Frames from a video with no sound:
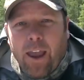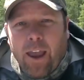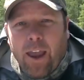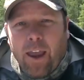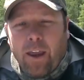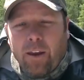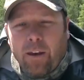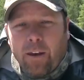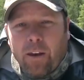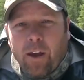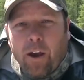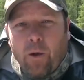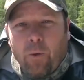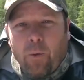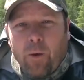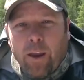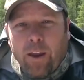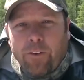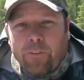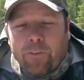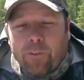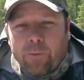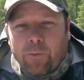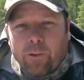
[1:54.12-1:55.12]
and
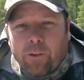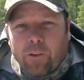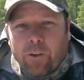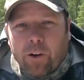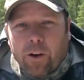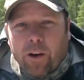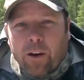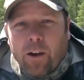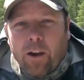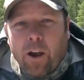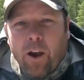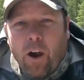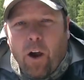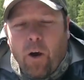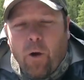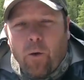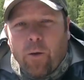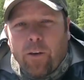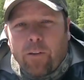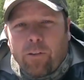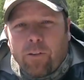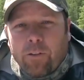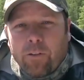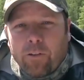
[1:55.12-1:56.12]
away from shore.
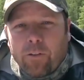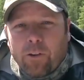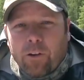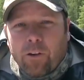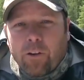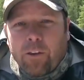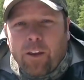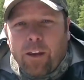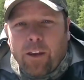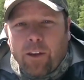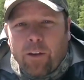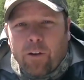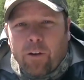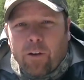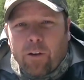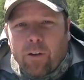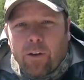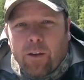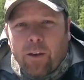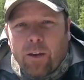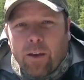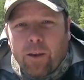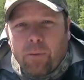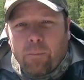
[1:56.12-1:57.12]
Always ensure that
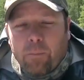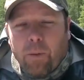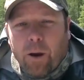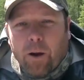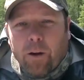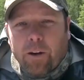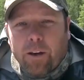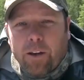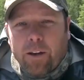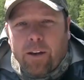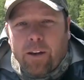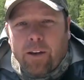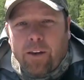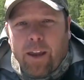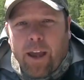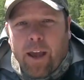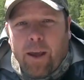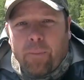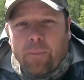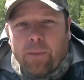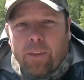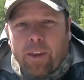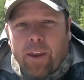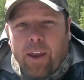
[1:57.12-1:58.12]
you're marking the
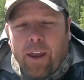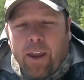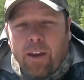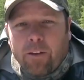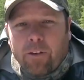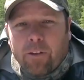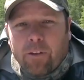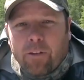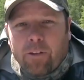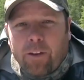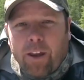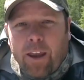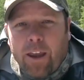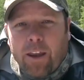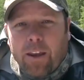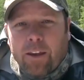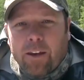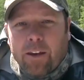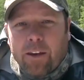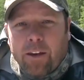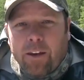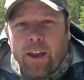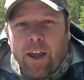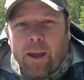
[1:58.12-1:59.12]
depth and you're
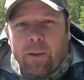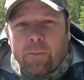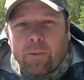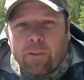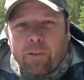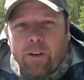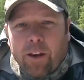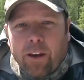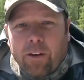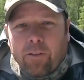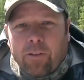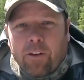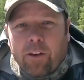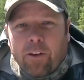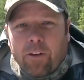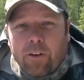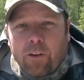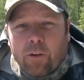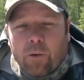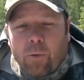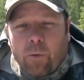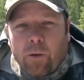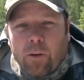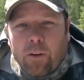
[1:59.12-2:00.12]
staying in the depth range that
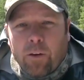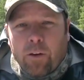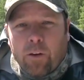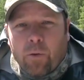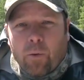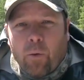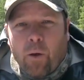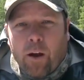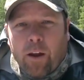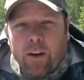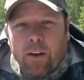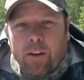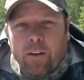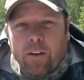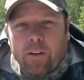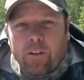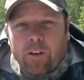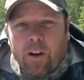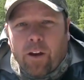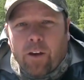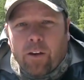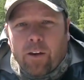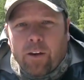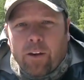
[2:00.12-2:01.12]
you're wanting to
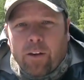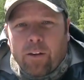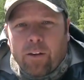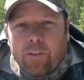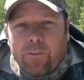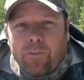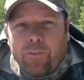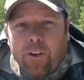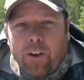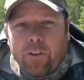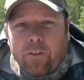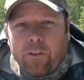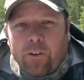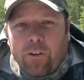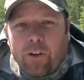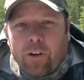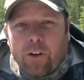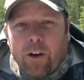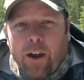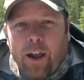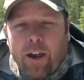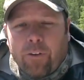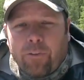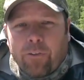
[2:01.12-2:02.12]
target the fish
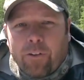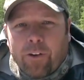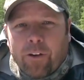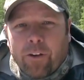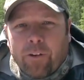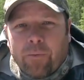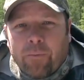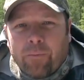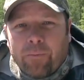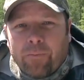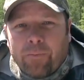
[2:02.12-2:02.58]
you're after.